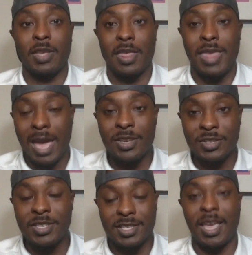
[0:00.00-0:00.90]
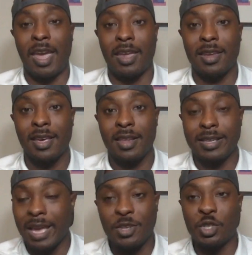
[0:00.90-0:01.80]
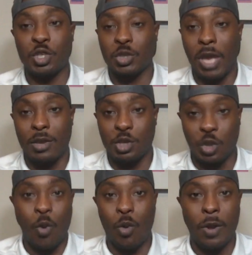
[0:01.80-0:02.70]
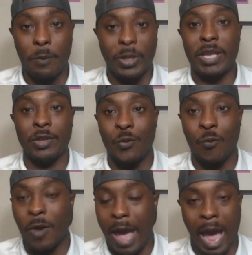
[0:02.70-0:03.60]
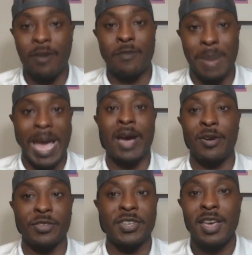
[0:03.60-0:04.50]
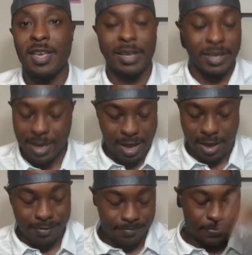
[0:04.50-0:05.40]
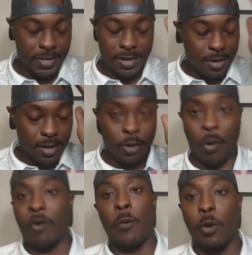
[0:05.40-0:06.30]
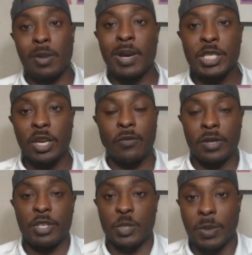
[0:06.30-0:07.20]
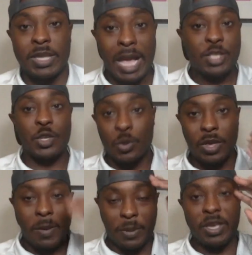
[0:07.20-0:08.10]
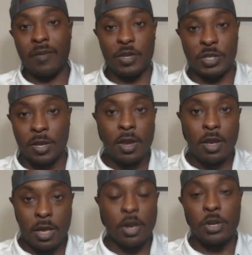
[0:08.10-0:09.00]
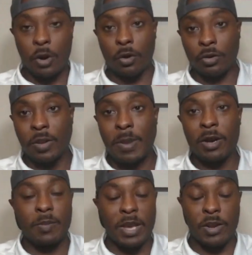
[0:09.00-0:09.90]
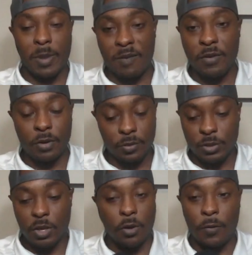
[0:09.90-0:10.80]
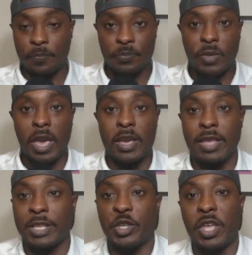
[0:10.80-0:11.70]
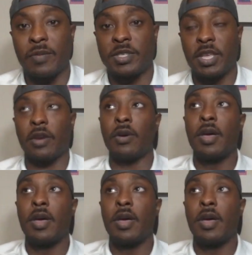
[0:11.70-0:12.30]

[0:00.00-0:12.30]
That is insane. Like, that is just so completely out of bounds. Like, great reporting by Jenny Rentis, but that's who they believe is an adult compared to Baker Mayfield. So, hey, that's Cleveland's deal.